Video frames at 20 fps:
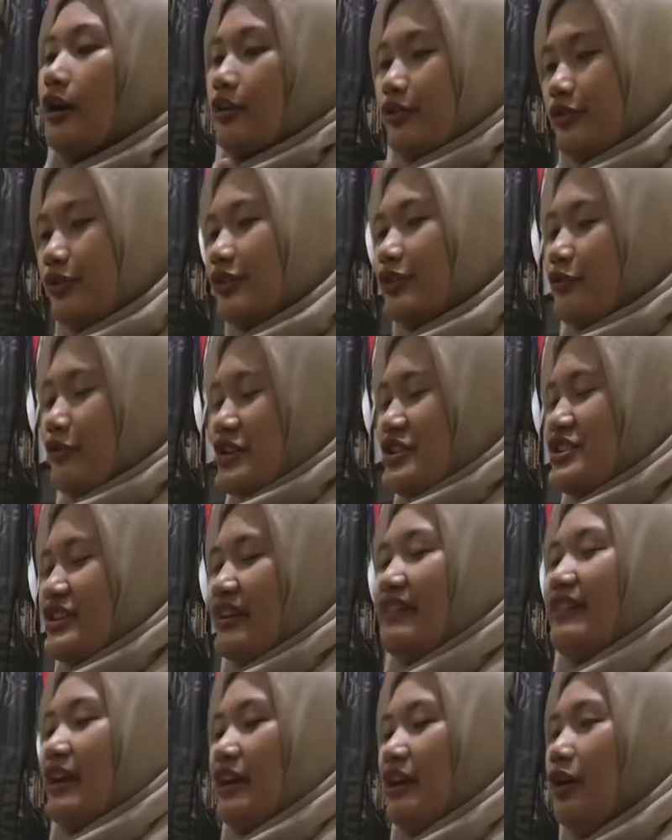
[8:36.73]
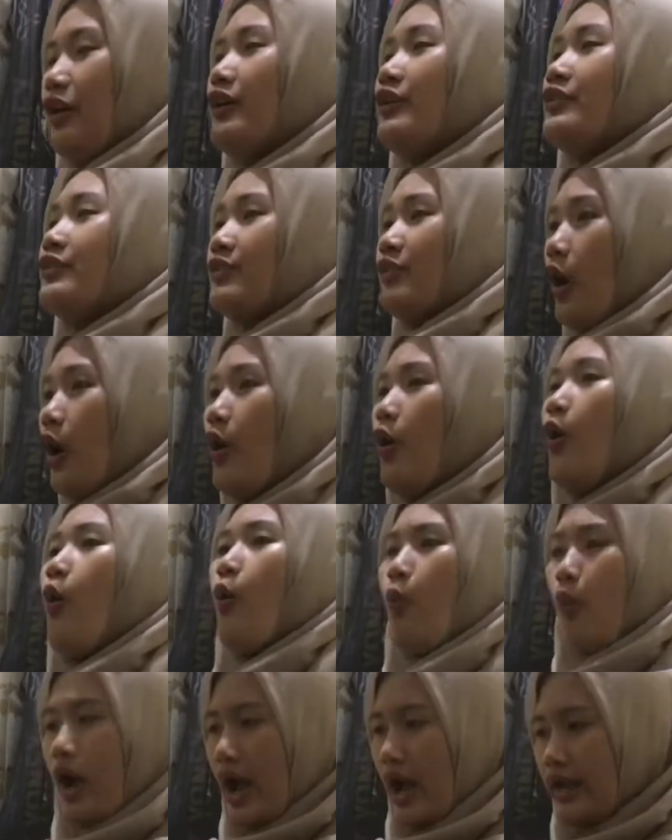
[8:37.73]
Good question, Seno. So
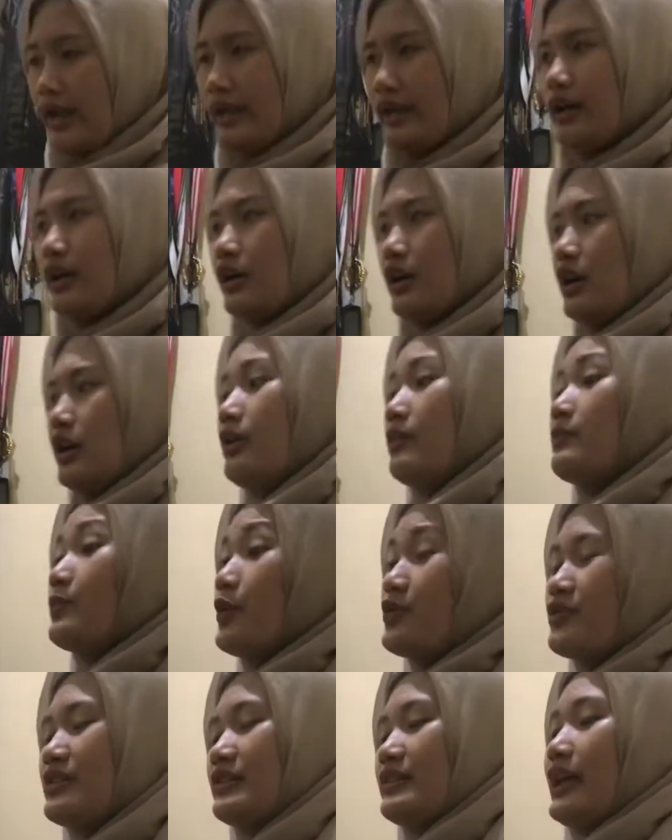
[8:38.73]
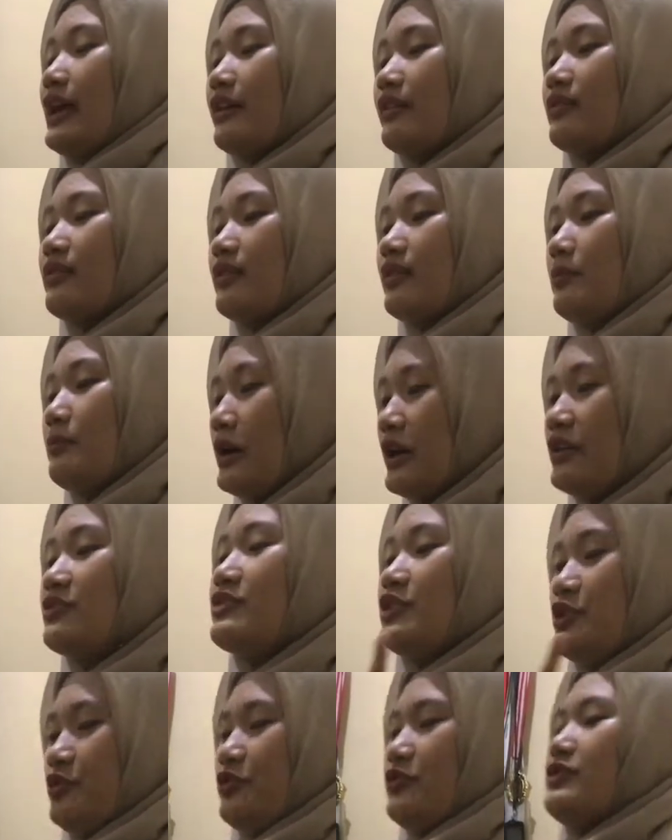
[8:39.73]
why procedure text
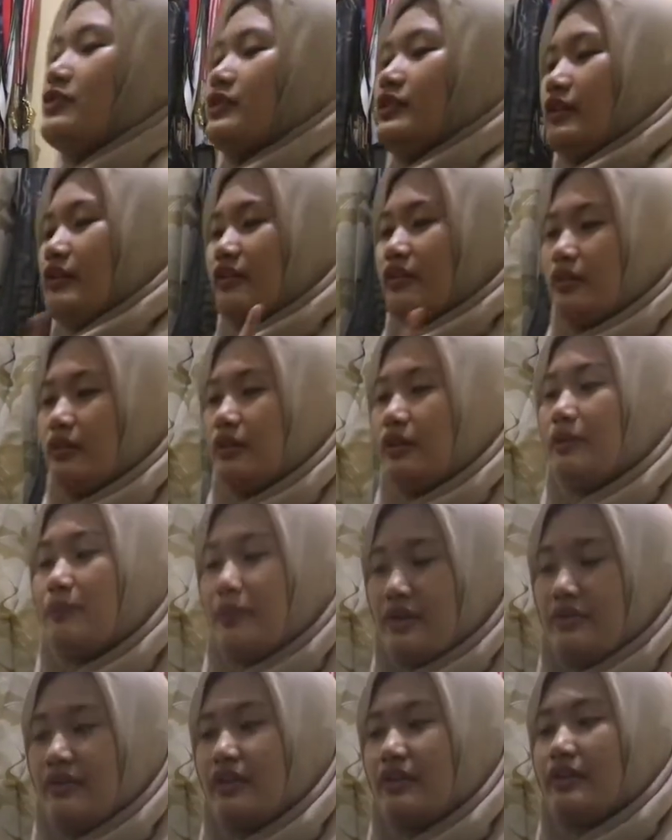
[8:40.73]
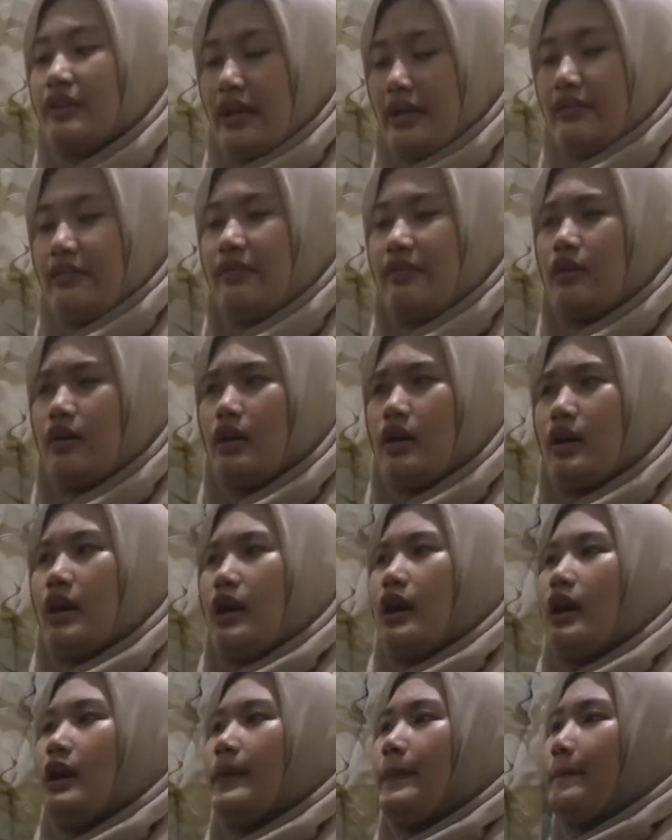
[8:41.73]
must use the present tense?
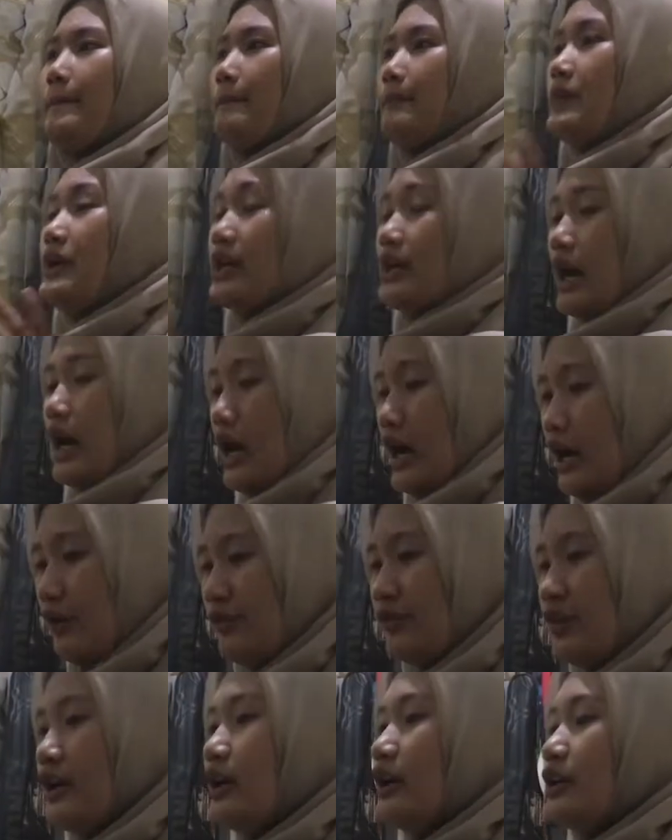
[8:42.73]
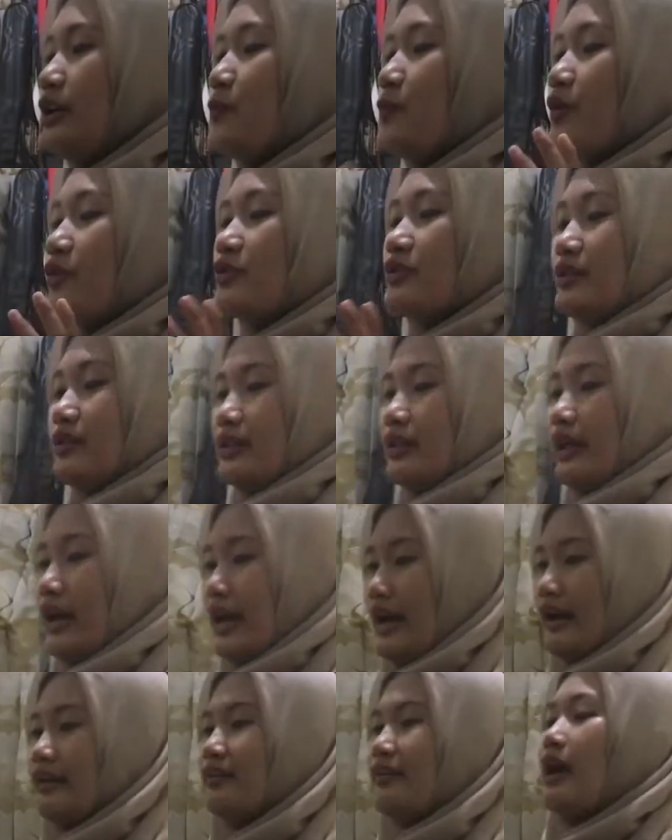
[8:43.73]
Because the procedure
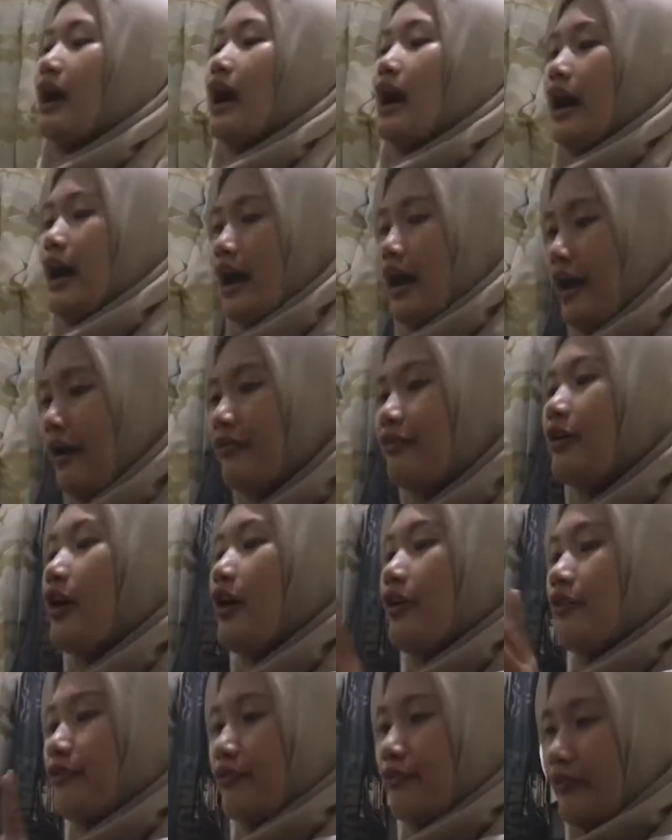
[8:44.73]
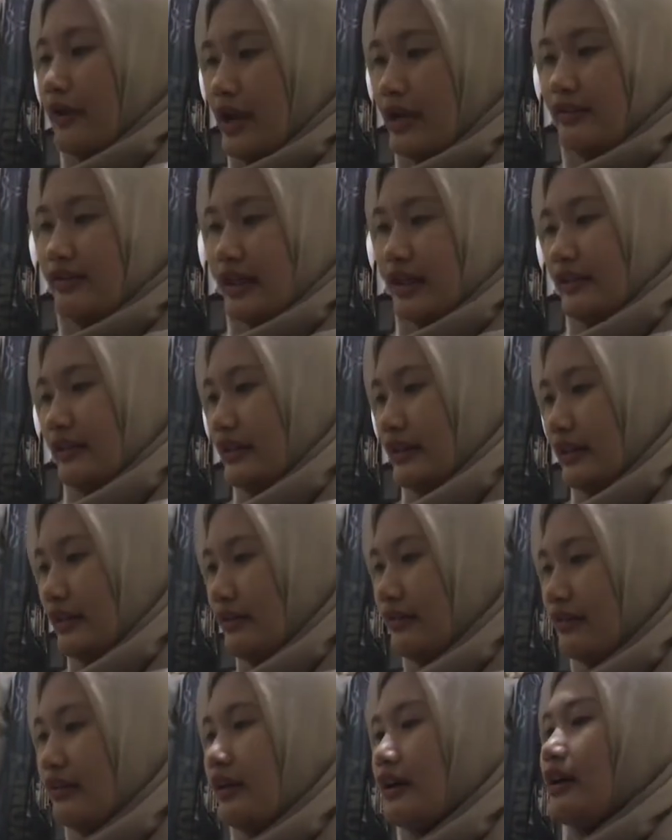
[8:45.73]
text have fake
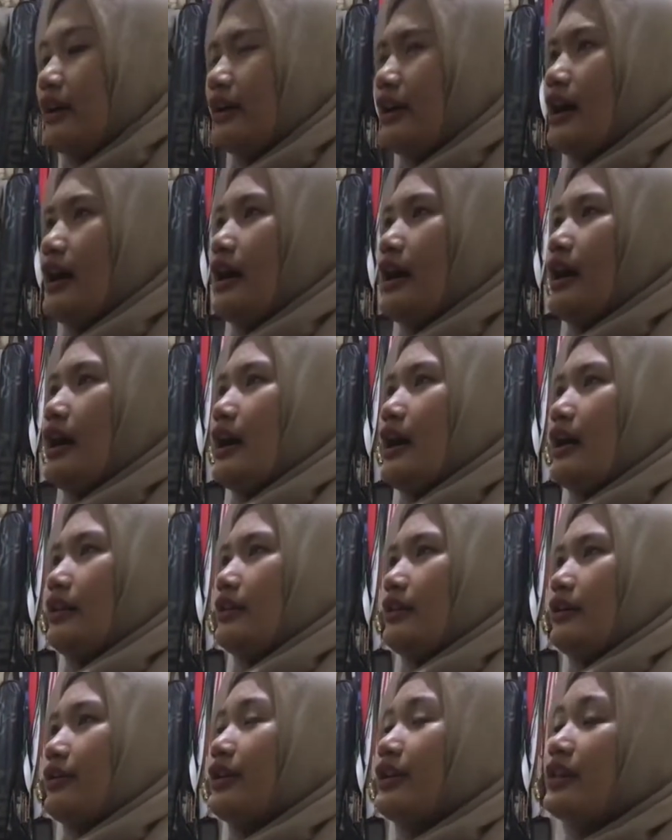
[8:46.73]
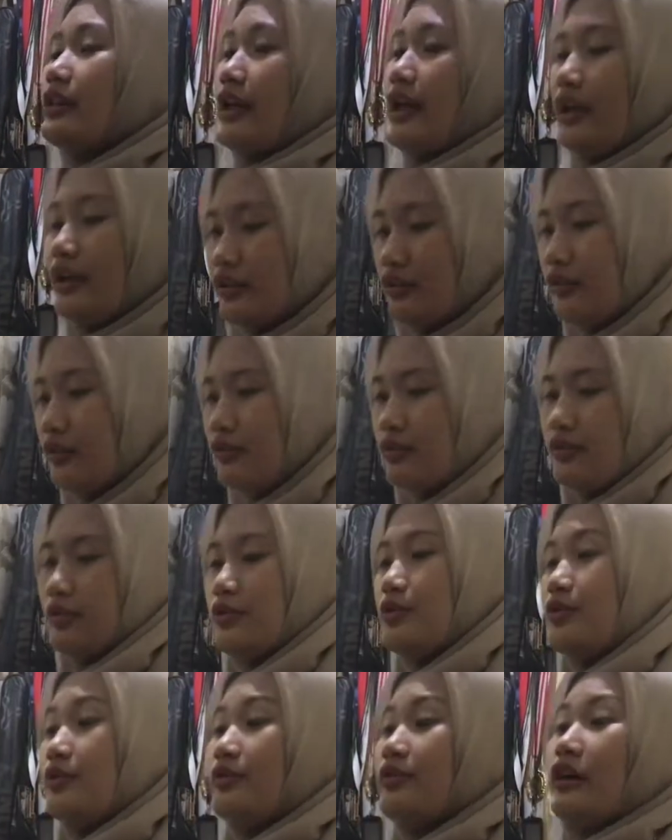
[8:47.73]
sentence that relate to
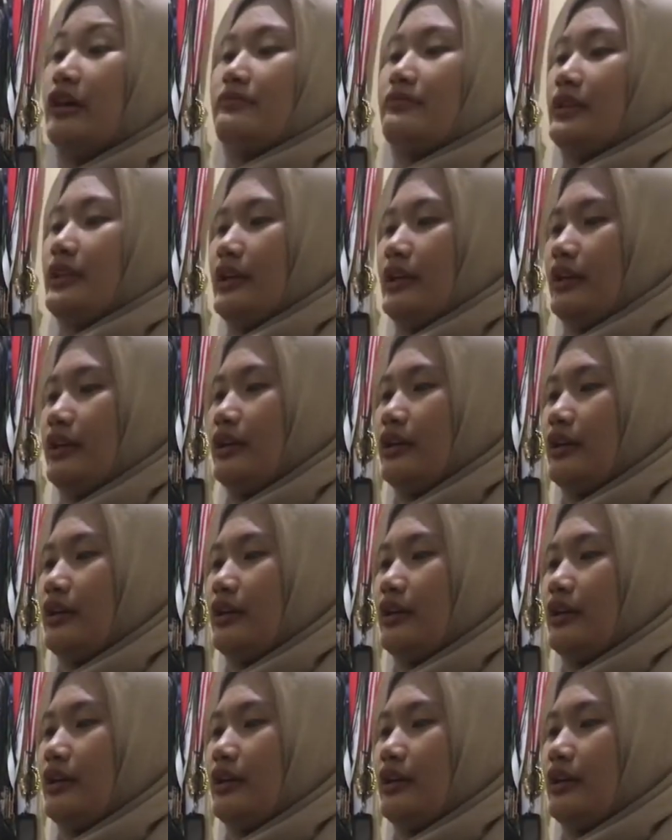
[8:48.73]
you something.